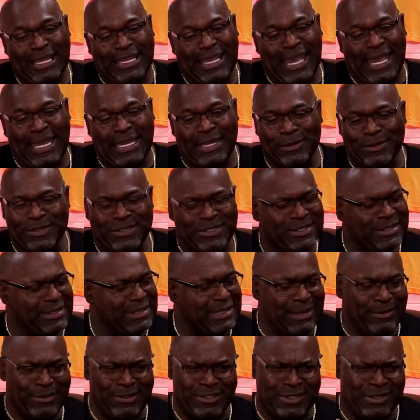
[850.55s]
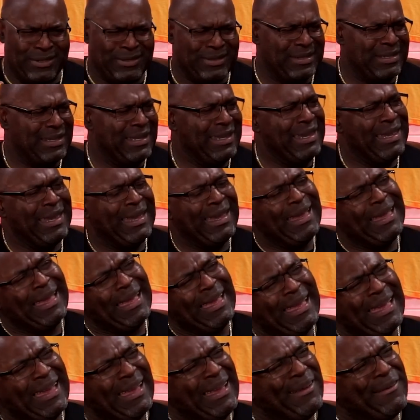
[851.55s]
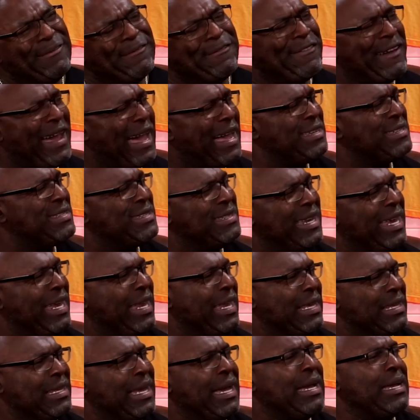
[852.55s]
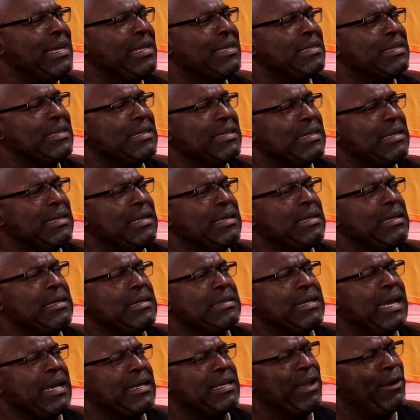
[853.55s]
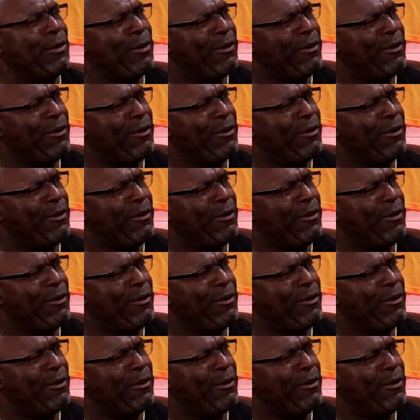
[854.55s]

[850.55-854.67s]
and it was just fascinating that it's like they were